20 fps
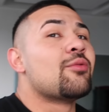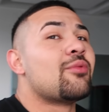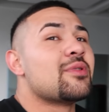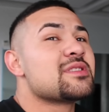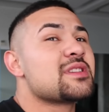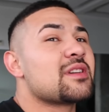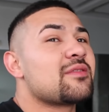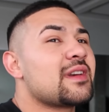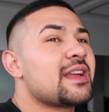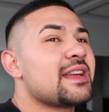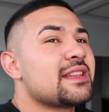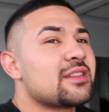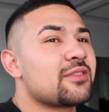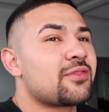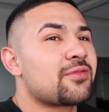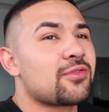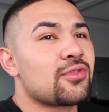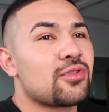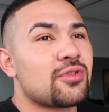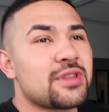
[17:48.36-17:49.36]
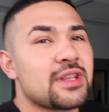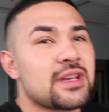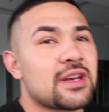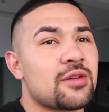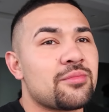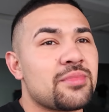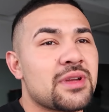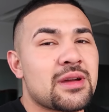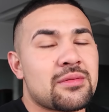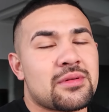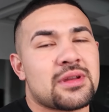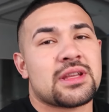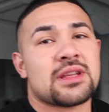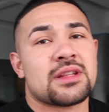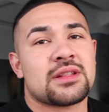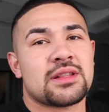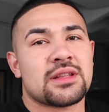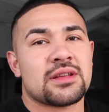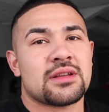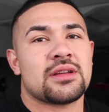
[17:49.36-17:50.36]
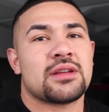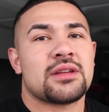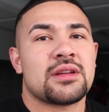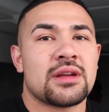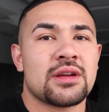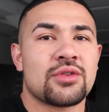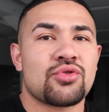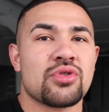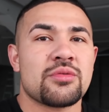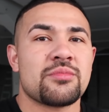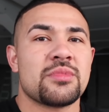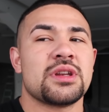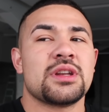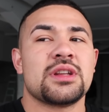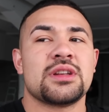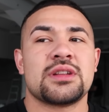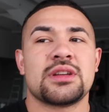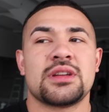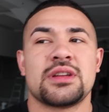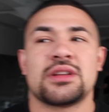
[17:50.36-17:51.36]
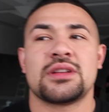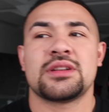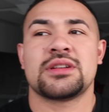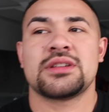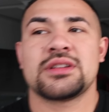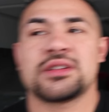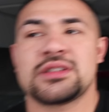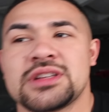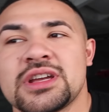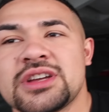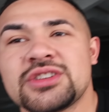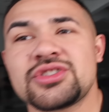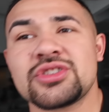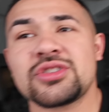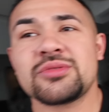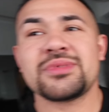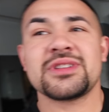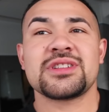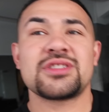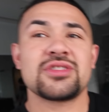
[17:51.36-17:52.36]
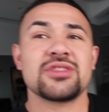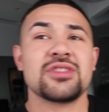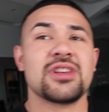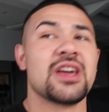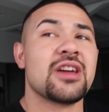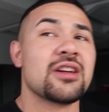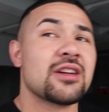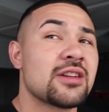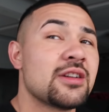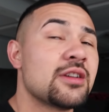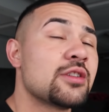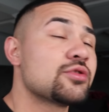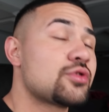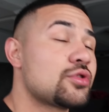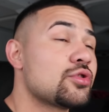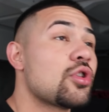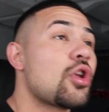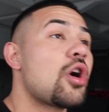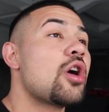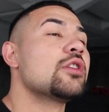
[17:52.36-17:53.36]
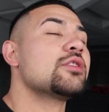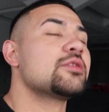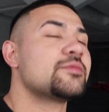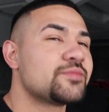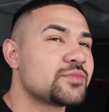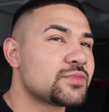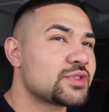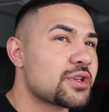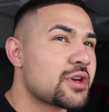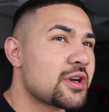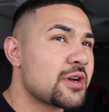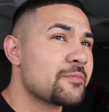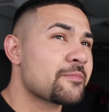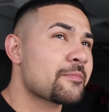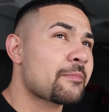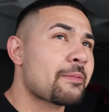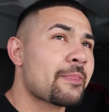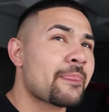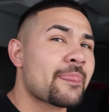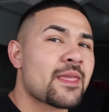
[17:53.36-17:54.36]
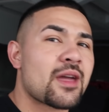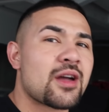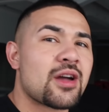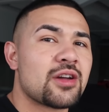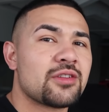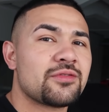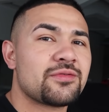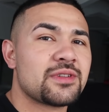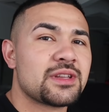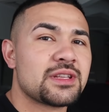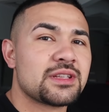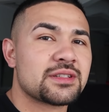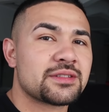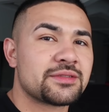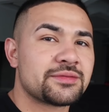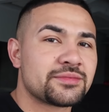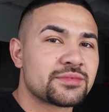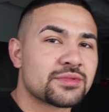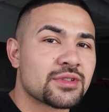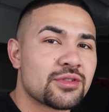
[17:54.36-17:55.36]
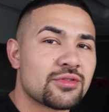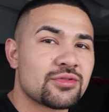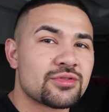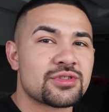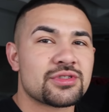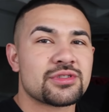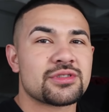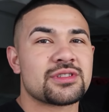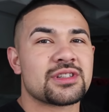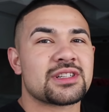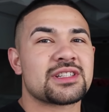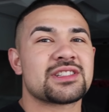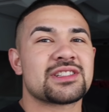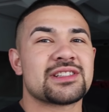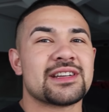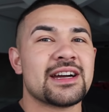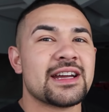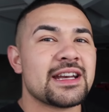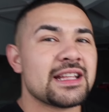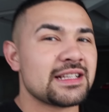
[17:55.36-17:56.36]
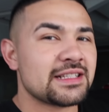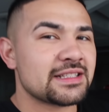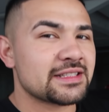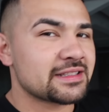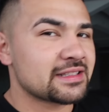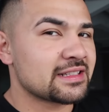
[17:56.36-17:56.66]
Once I've laid the floor, then I'll be able to get the equipment in. So it shouldn't be too long, too long, sorry, hopefully, which is exciting.